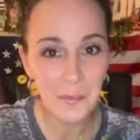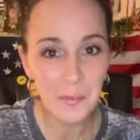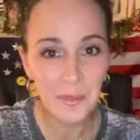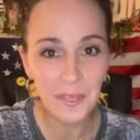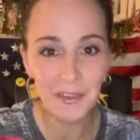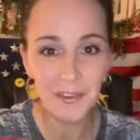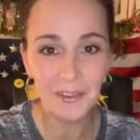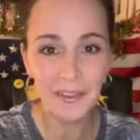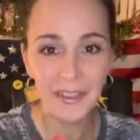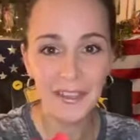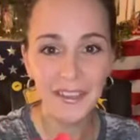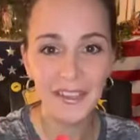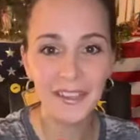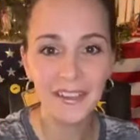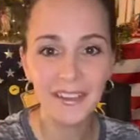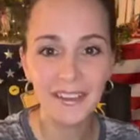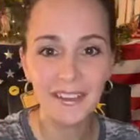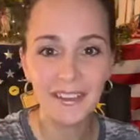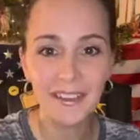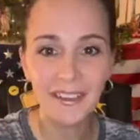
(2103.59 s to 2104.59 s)

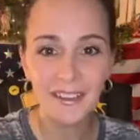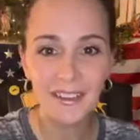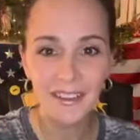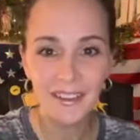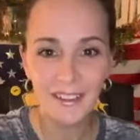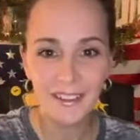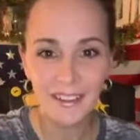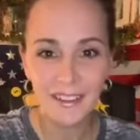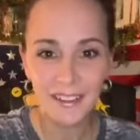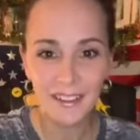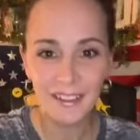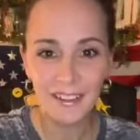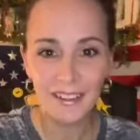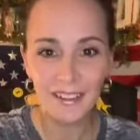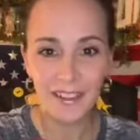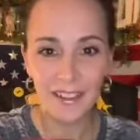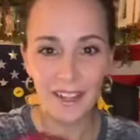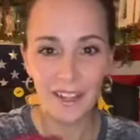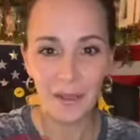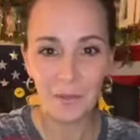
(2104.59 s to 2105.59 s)
peony.
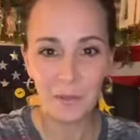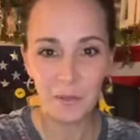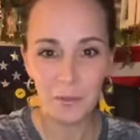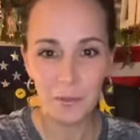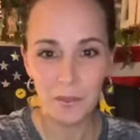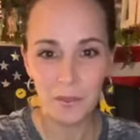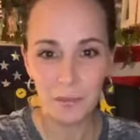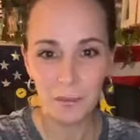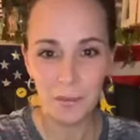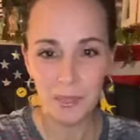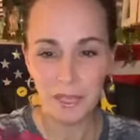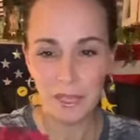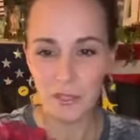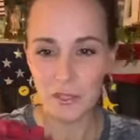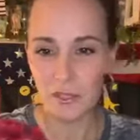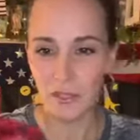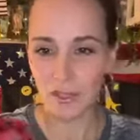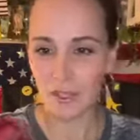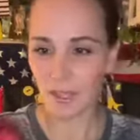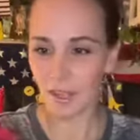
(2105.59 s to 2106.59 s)
I was with a
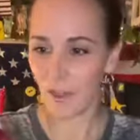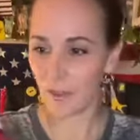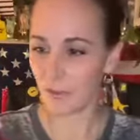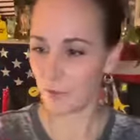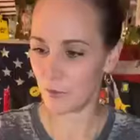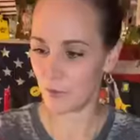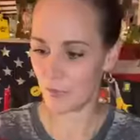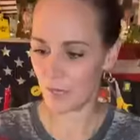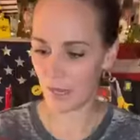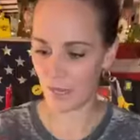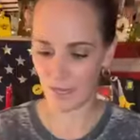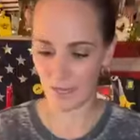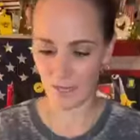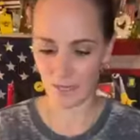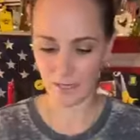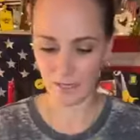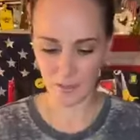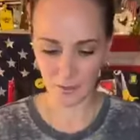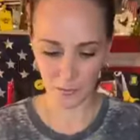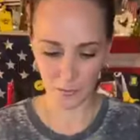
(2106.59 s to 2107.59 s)
patient the other day
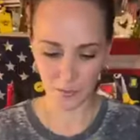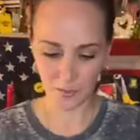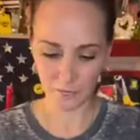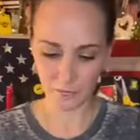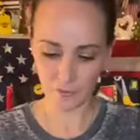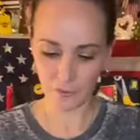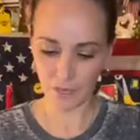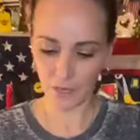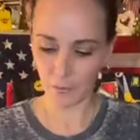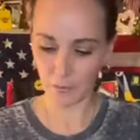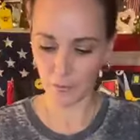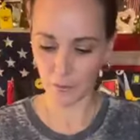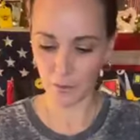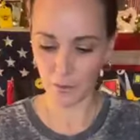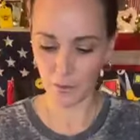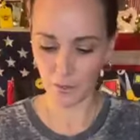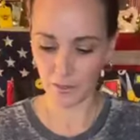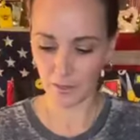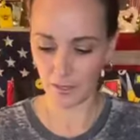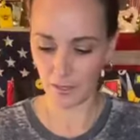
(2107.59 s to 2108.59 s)
and his wife and I were
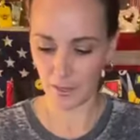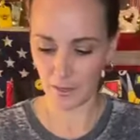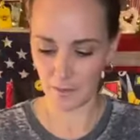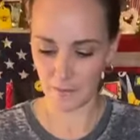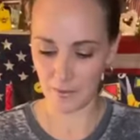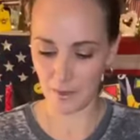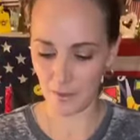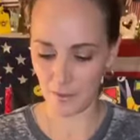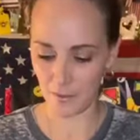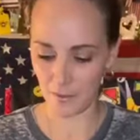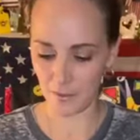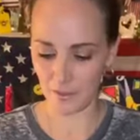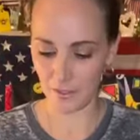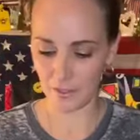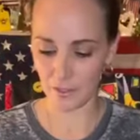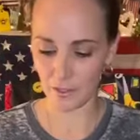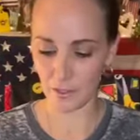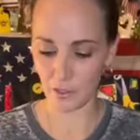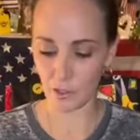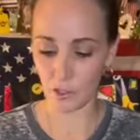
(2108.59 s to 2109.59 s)
talking about
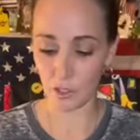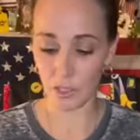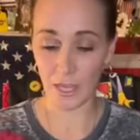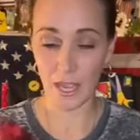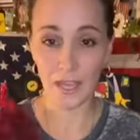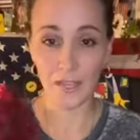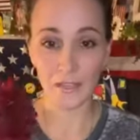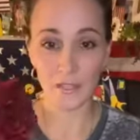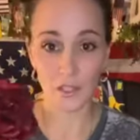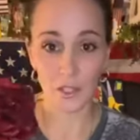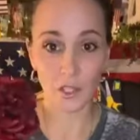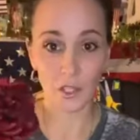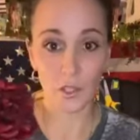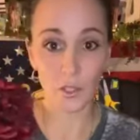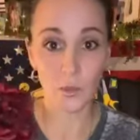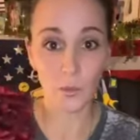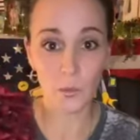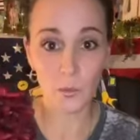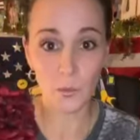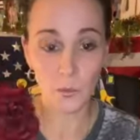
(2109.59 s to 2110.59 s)
these because she has a
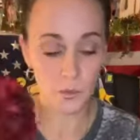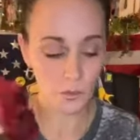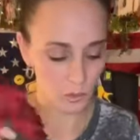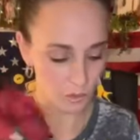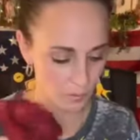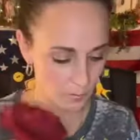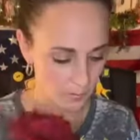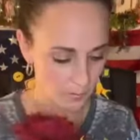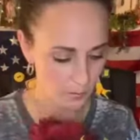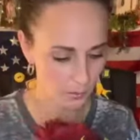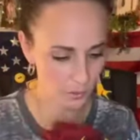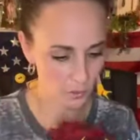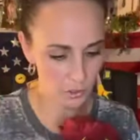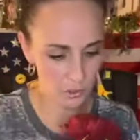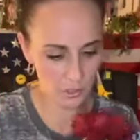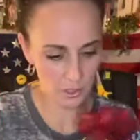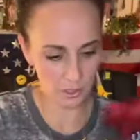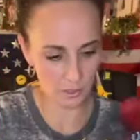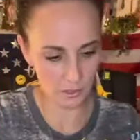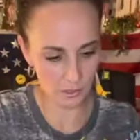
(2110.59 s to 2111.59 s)
huge
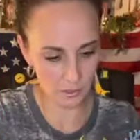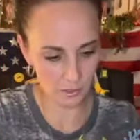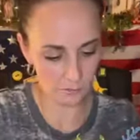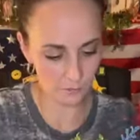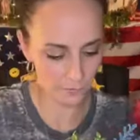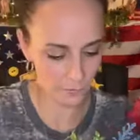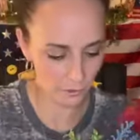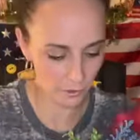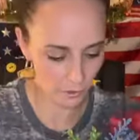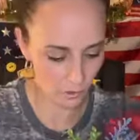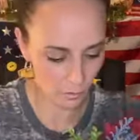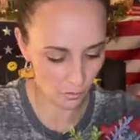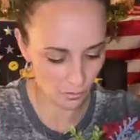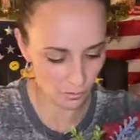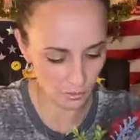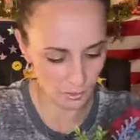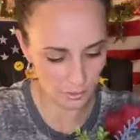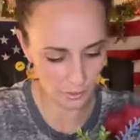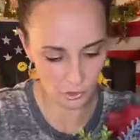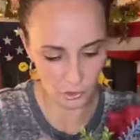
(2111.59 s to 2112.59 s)
bush in her front
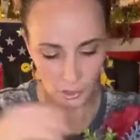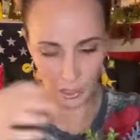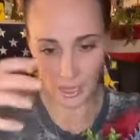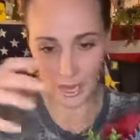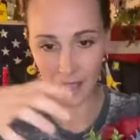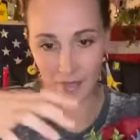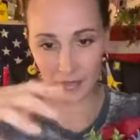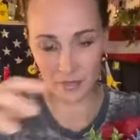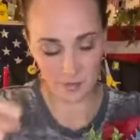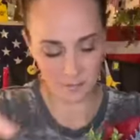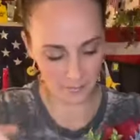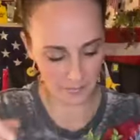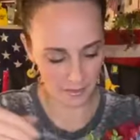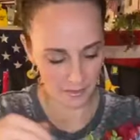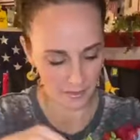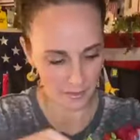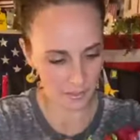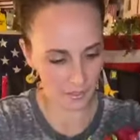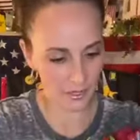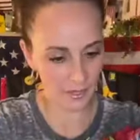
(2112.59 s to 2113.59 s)
yard and she had them
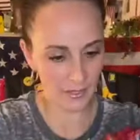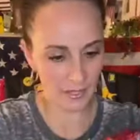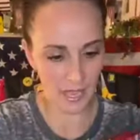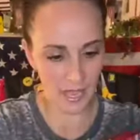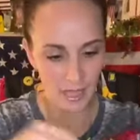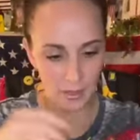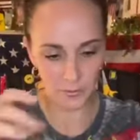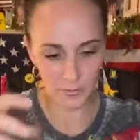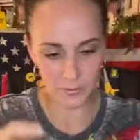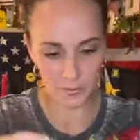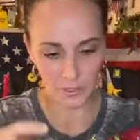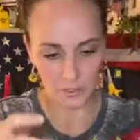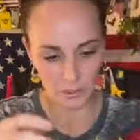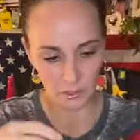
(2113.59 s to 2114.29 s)
inside the house.